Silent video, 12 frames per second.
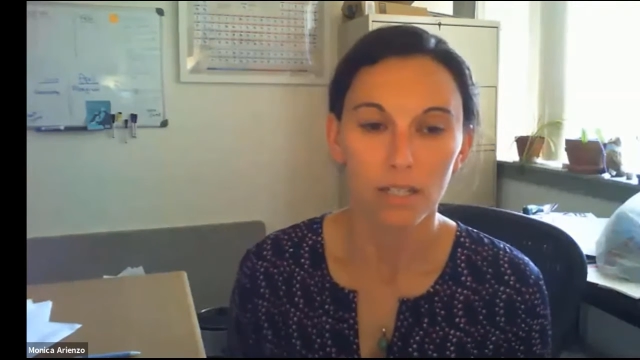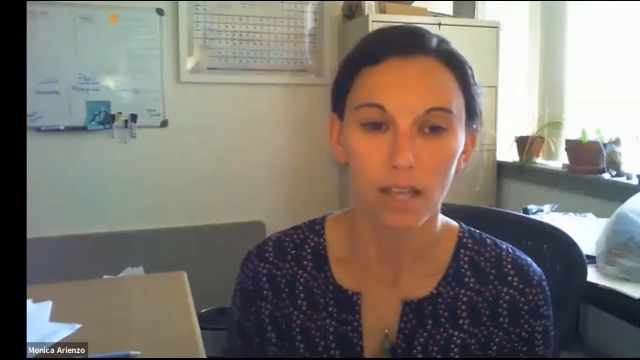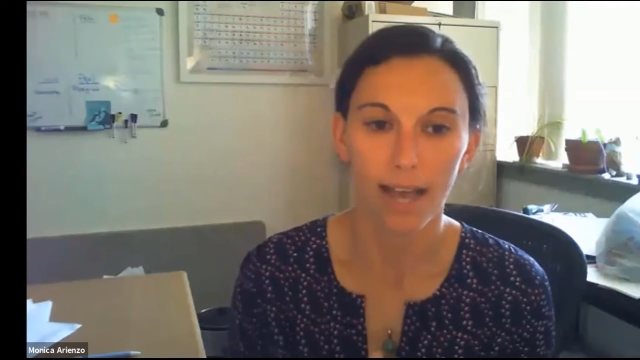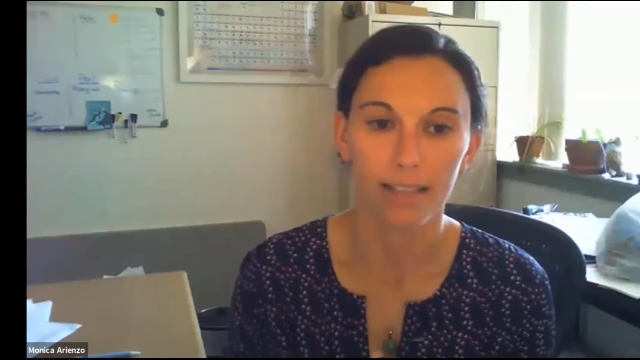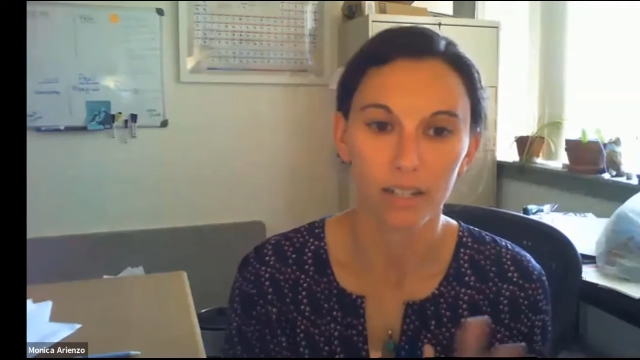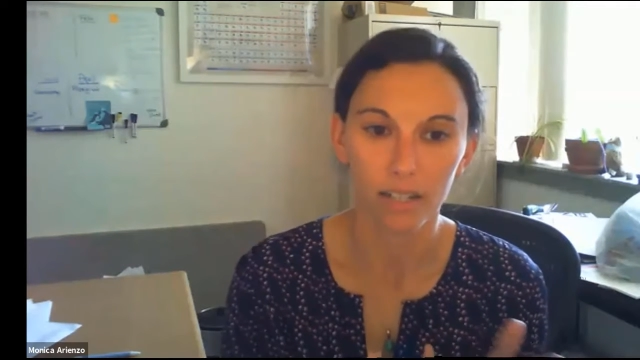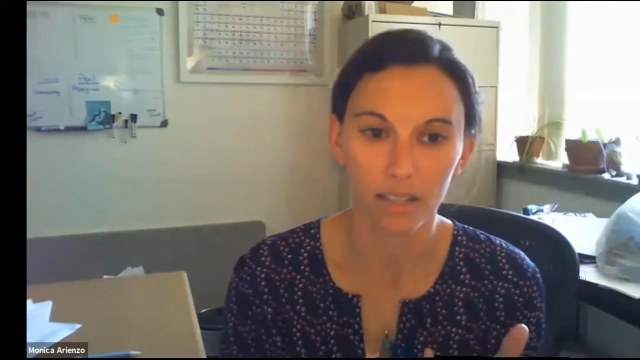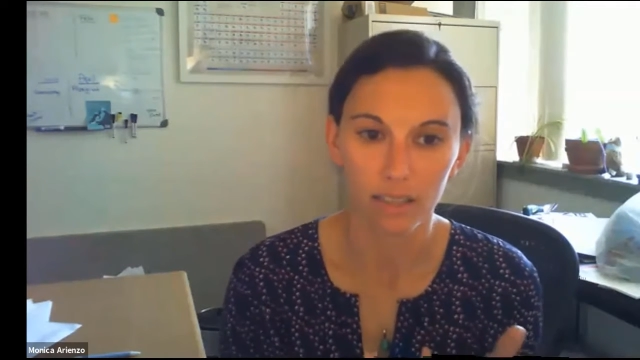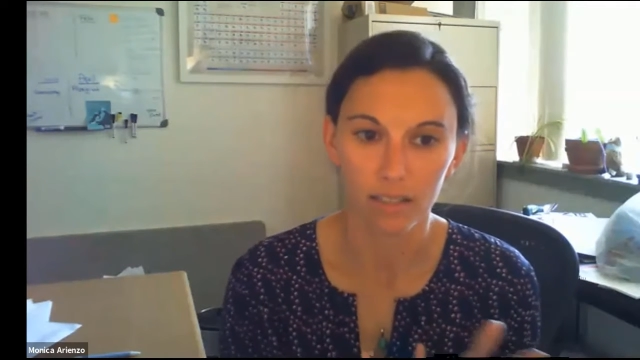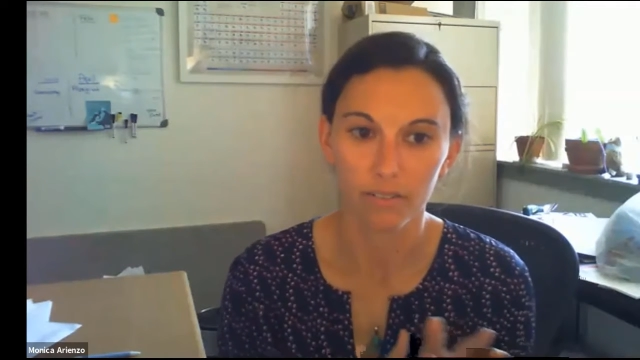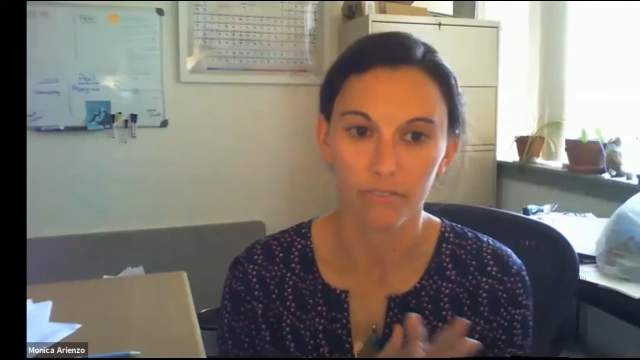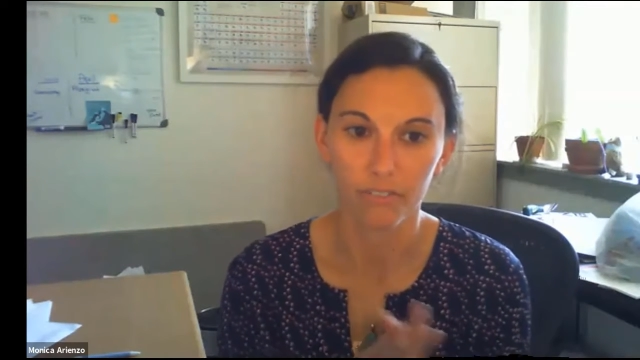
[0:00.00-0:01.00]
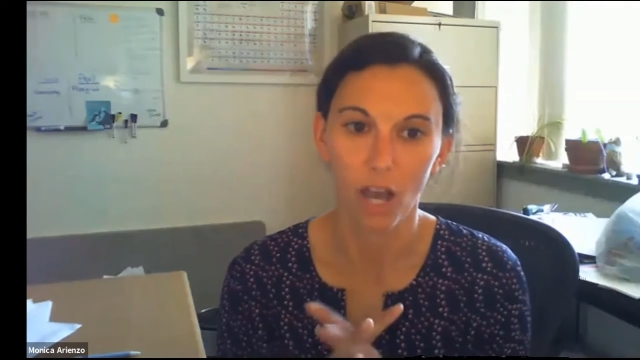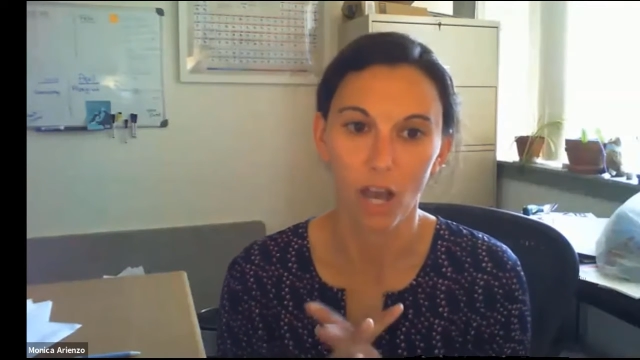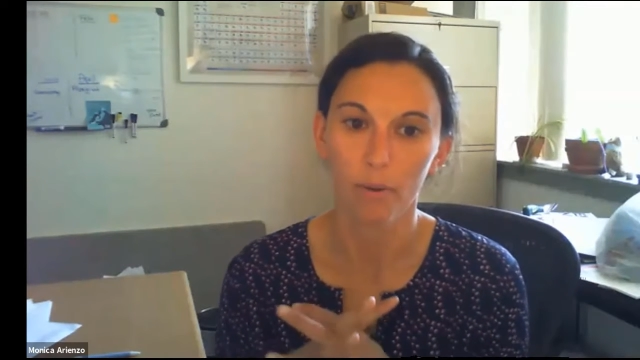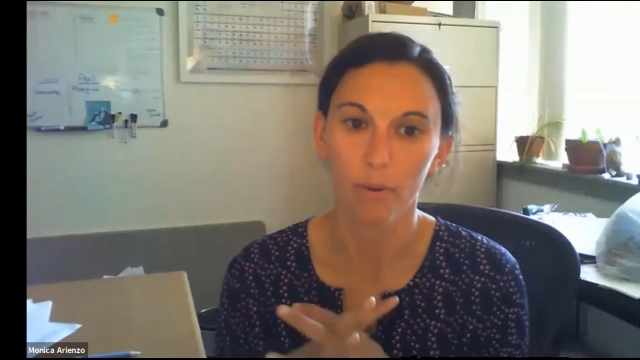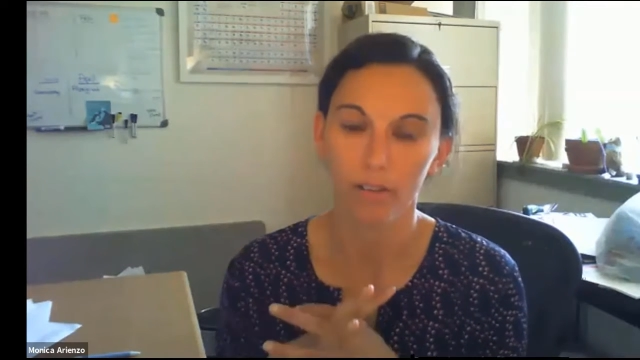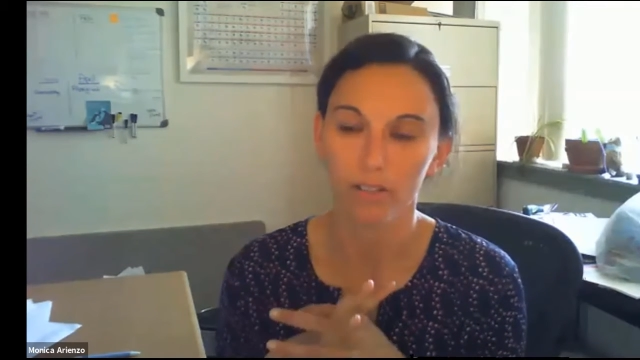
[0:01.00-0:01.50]
I look at the
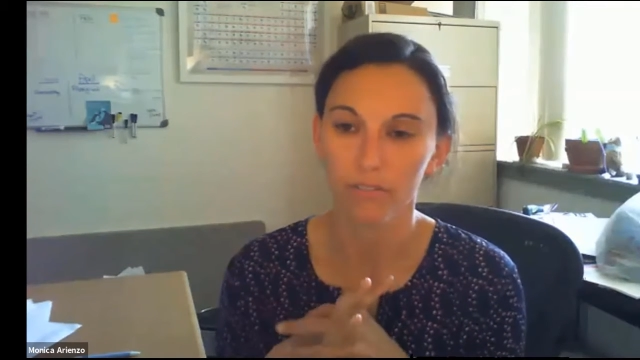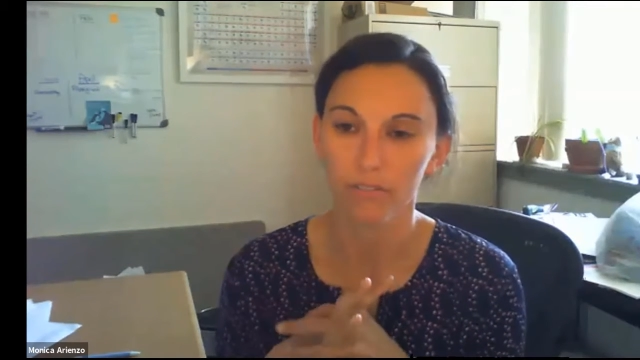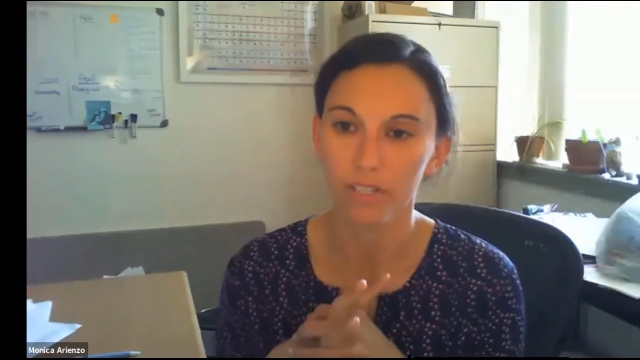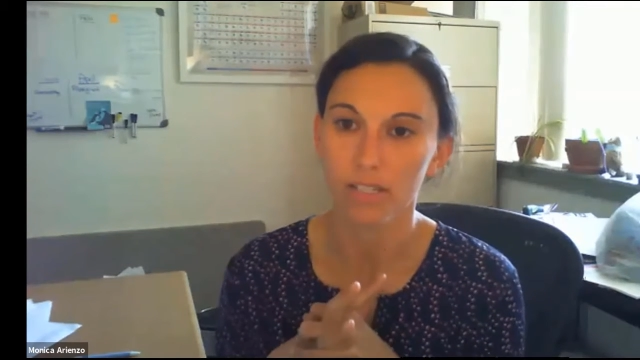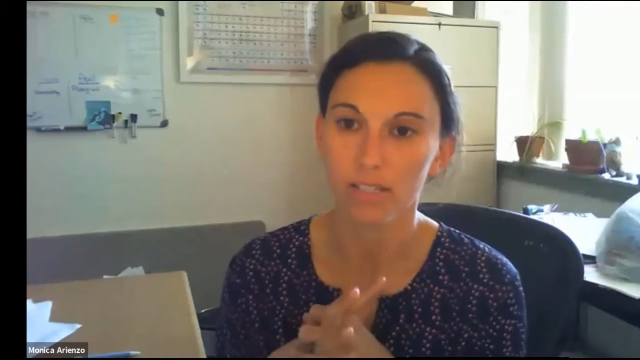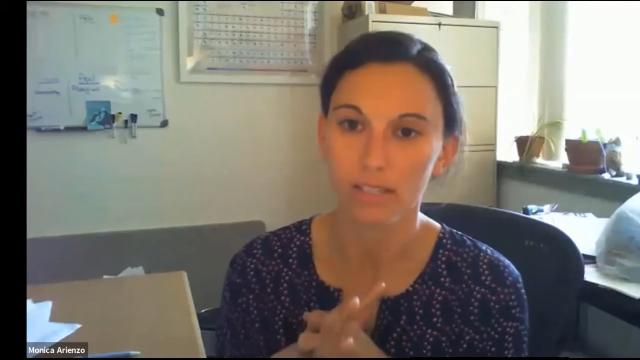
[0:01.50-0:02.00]
phenomenon of these